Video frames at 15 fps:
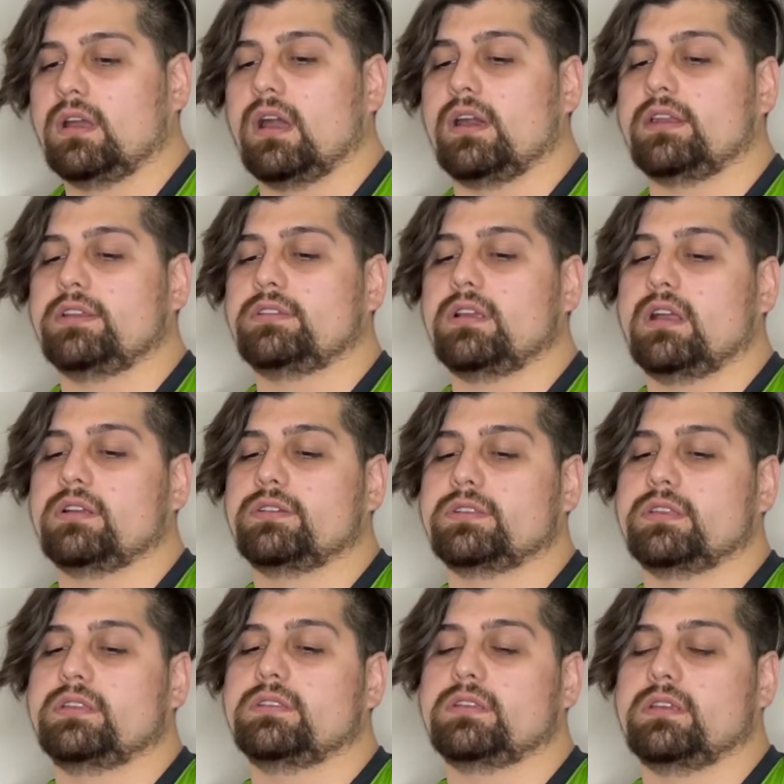How did John
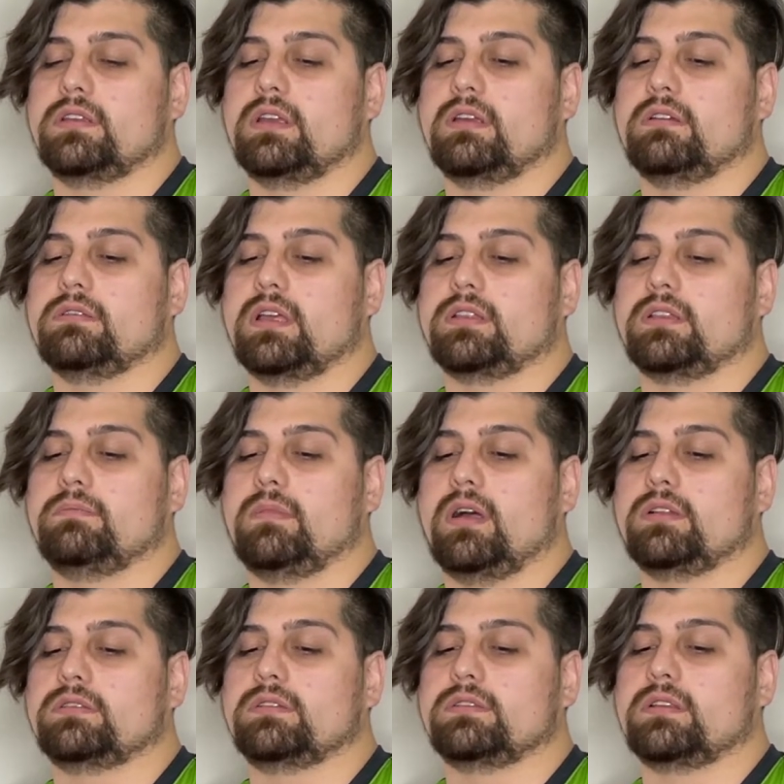Krasinski know that the
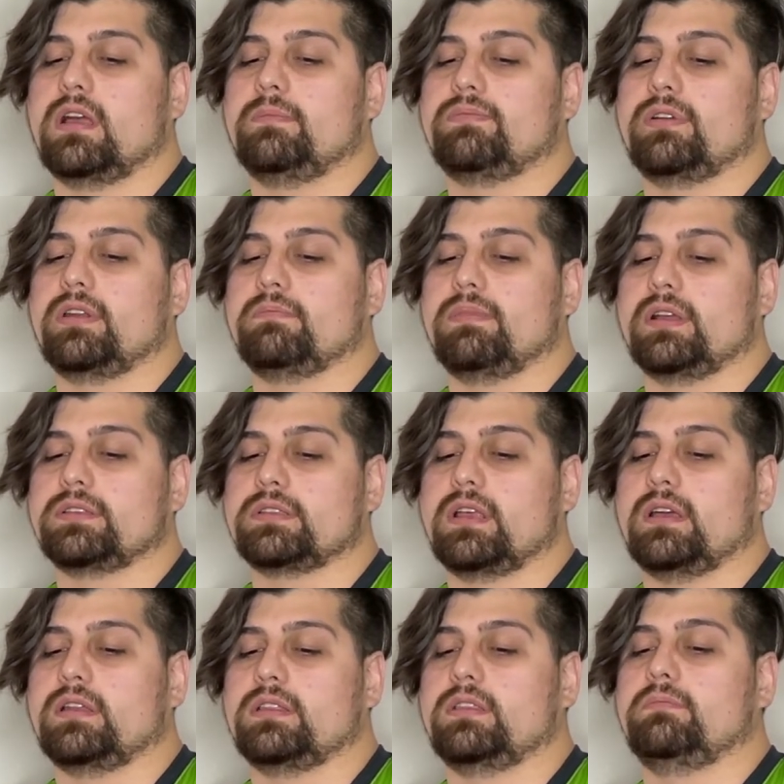monsters operated by
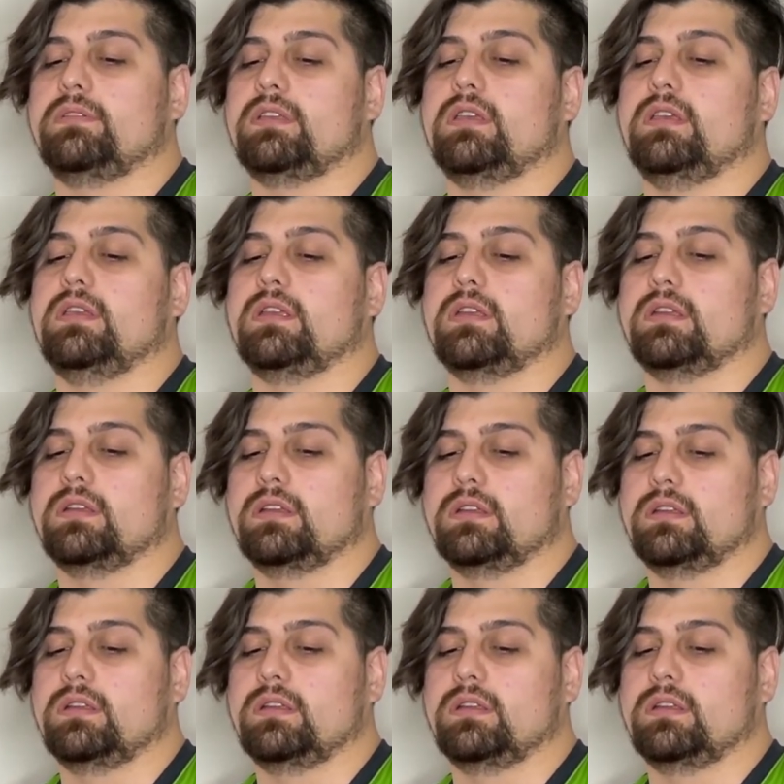sound at the beginning?